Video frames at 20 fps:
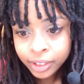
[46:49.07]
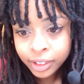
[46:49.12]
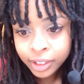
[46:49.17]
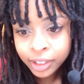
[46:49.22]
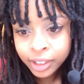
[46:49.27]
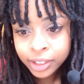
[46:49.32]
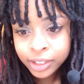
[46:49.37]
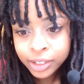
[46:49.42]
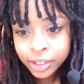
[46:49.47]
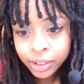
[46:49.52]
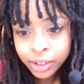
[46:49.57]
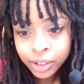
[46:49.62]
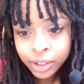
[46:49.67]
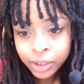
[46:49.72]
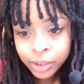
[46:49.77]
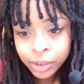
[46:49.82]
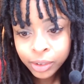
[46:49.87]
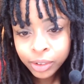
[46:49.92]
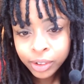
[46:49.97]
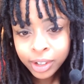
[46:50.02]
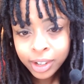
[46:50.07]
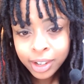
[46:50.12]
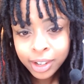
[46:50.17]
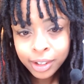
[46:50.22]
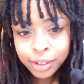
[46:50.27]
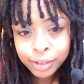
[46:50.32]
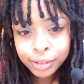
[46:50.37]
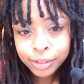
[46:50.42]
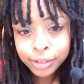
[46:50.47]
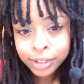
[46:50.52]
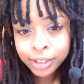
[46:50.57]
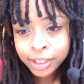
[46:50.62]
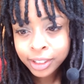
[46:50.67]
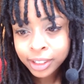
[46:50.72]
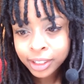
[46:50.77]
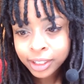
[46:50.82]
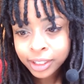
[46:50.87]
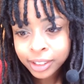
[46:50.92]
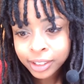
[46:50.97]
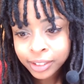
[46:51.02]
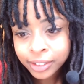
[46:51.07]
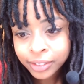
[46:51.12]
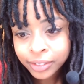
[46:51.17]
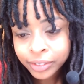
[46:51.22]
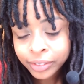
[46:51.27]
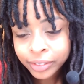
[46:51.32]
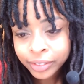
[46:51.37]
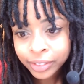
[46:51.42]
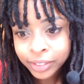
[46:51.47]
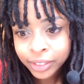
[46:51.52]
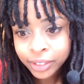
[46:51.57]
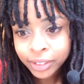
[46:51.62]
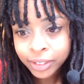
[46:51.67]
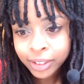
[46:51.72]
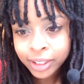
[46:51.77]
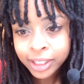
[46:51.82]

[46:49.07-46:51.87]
Studiograph. Well,